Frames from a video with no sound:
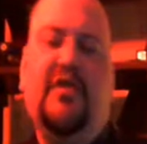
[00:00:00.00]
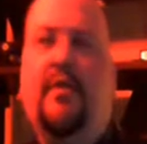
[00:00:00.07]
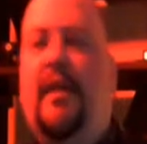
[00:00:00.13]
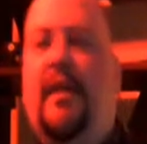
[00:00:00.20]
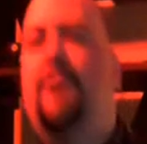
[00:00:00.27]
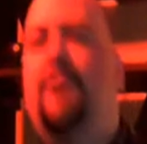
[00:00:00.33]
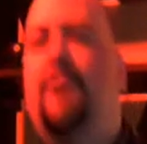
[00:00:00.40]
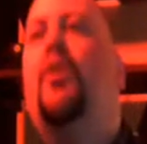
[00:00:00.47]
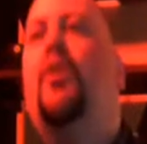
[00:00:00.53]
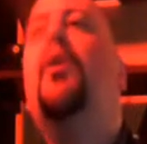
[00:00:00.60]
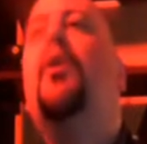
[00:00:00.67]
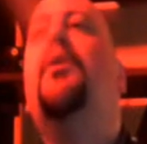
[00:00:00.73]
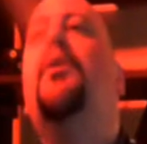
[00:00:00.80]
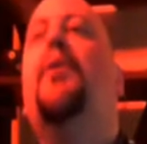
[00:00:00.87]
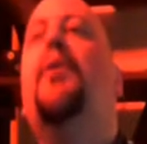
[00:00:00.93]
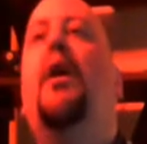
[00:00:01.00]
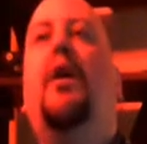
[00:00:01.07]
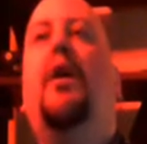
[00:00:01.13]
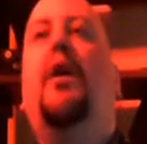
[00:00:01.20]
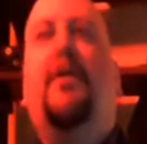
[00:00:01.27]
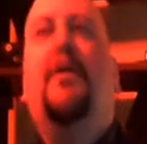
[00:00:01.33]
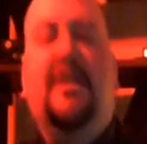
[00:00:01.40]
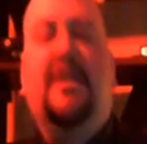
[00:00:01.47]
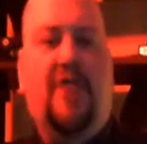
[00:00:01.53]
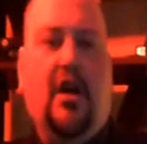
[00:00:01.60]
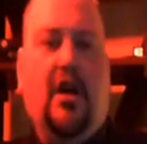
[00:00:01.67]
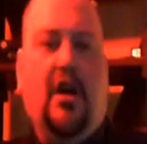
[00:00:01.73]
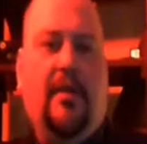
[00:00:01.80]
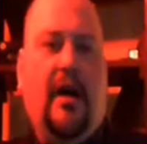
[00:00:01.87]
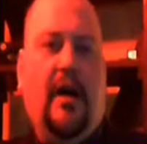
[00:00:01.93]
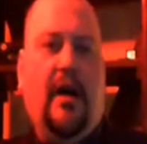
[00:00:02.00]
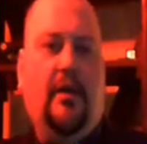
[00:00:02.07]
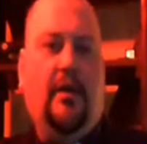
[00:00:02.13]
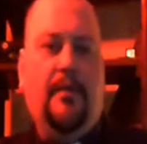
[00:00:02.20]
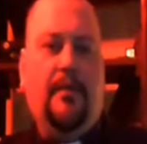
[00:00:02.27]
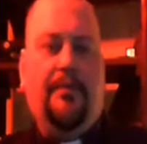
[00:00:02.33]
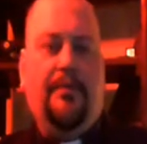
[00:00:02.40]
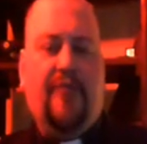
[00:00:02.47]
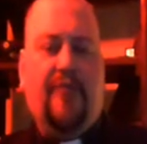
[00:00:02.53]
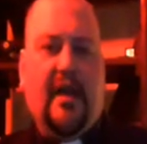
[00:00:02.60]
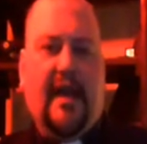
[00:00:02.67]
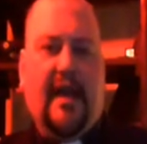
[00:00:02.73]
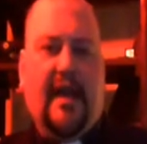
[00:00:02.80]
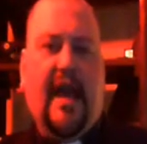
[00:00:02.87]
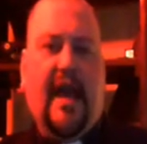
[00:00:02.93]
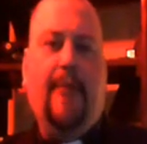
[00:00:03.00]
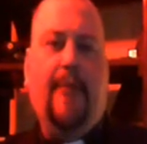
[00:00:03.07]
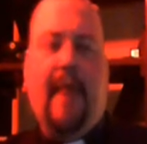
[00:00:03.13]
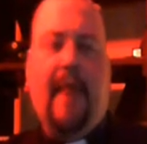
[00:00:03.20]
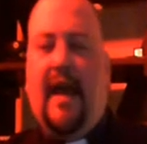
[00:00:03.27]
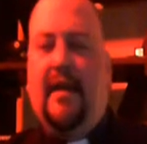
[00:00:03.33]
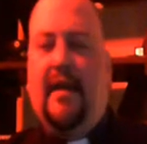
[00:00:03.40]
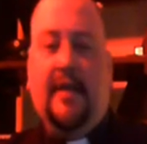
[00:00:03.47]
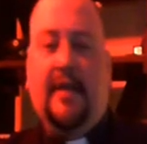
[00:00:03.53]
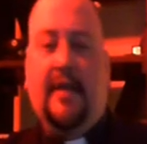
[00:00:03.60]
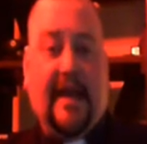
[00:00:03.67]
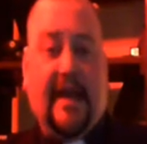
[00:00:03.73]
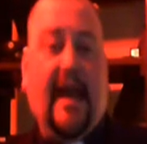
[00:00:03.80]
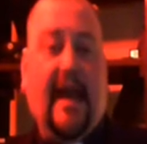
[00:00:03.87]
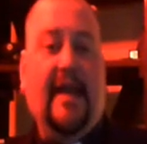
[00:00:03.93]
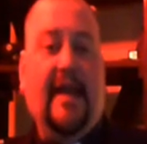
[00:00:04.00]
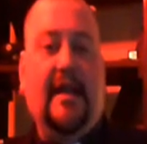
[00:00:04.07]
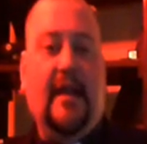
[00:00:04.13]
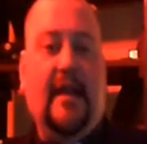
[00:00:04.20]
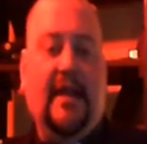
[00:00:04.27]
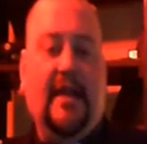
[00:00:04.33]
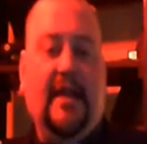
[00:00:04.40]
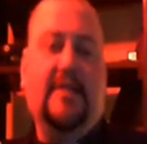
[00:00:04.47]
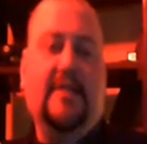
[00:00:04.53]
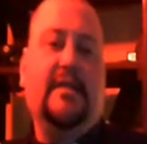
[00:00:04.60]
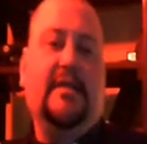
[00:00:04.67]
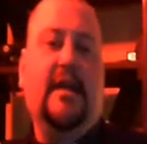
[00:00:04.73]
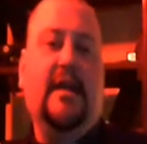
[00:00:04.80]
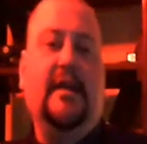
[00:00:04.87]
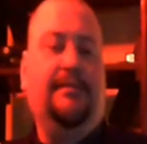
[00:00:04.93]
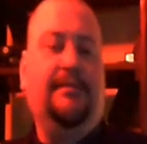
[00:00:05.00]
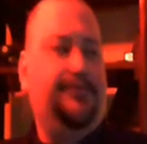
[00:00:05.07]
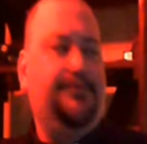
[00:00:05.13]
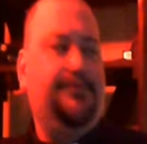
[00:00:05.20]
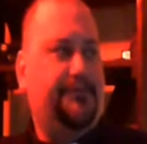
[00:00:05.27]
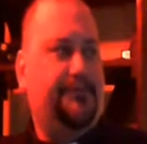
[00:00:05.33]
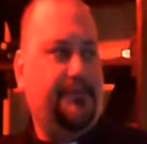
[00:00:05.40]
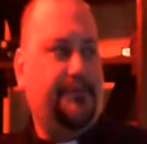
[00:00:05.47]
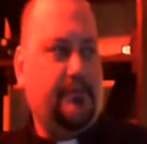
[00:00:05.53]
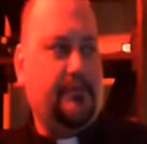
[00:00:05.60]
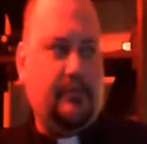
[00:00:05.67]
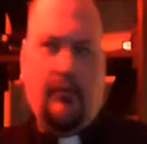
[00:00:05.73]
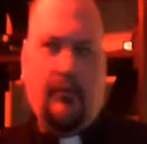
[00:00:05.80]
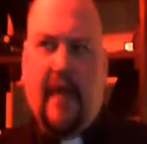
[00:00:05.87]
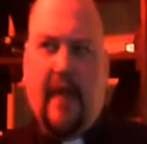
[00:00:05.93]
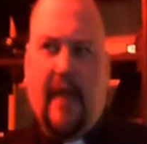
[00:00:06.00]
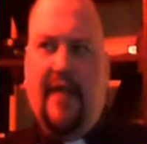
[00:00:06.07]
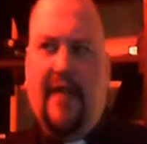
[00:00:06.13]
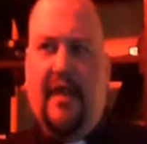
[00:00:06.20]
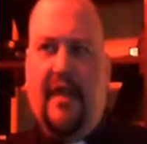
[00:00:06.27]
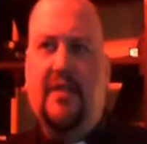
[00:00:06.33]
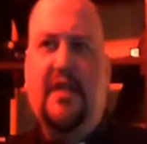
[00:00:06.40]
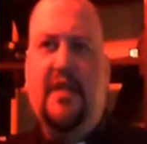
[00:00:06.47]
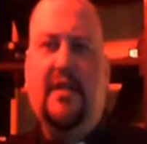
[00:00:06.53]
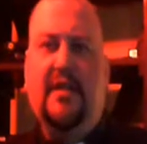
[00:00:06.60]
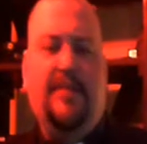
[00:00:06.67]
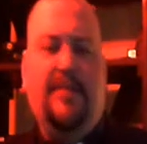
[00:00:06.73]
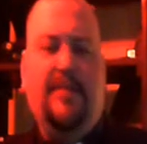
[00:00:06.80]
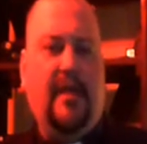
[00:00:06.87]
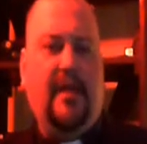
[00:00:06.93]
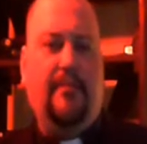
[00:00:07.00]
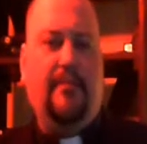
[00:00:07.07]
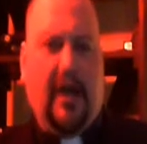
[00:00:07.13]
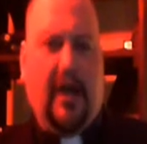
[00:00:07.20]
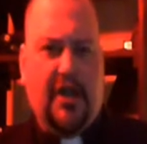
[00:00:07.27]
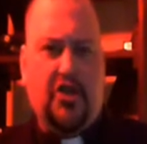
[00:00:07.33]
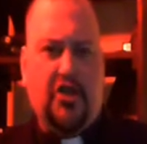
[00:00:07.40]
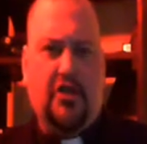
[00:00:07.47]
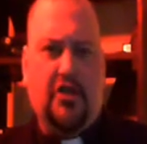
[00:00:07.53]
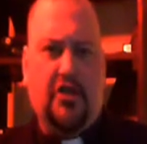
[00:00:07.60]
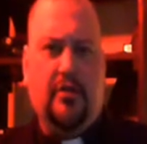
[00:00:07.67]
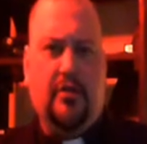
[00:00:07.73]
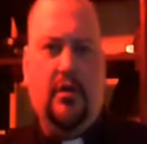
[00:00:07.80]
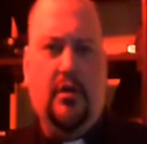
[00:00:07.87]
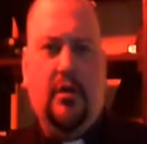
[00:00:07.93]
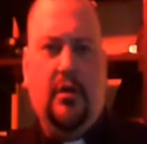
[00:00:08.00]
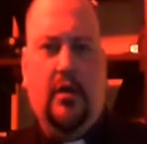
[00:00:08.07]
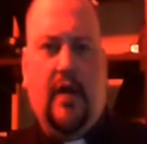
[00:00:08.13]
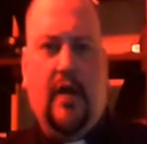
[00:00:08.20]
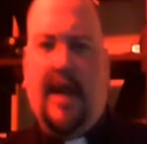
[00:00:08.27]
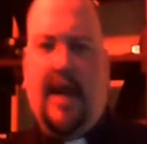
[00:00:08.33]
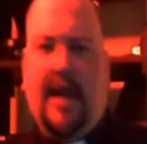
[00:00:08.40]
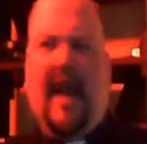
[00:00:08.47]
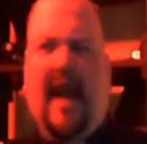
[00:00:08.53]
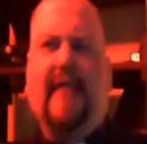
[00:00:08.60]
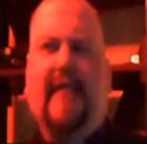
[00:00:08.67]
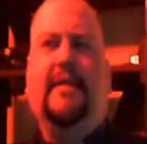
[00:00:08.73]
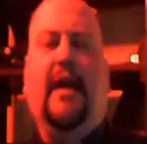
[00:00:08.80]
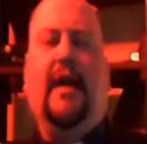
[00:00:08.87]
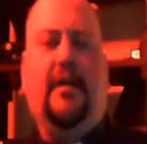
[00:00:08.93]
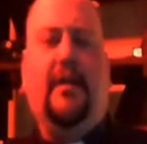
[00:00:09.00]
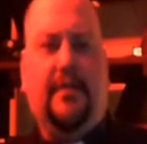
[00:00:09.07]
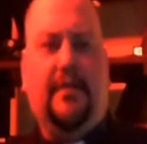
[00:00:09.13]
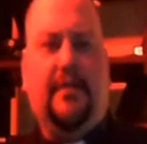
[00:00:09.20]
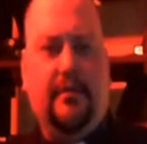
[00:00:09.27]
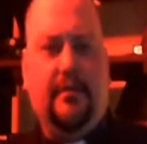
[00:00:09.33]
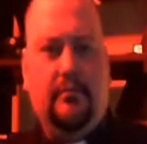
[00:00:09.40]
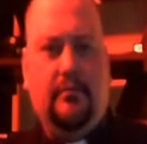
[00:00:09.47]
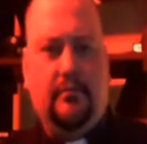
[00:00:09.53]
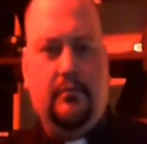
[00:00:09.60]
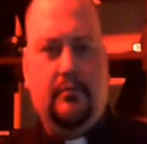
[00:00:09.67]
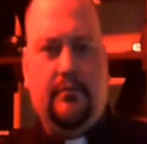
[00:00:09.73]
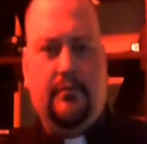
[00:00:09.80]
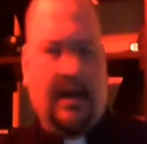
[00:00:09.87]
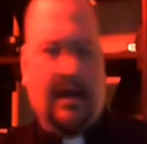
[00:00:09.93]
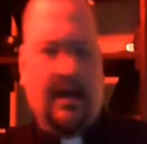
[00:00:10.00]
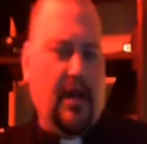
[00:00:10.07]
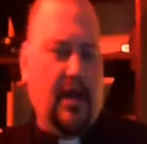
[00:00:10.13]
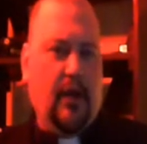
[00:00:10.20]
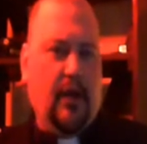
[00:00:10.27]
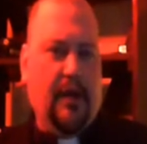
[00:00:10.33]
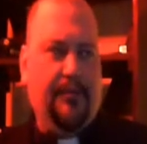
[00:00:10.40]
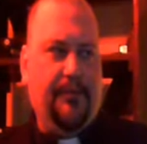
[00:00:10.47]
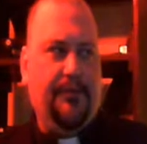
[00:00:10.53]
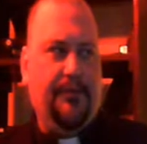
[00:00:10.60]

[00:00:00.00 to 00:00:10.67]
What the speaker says: of the Bible that talk about Shem and Canaan, his son, and their sons being punished and exiled by Noah.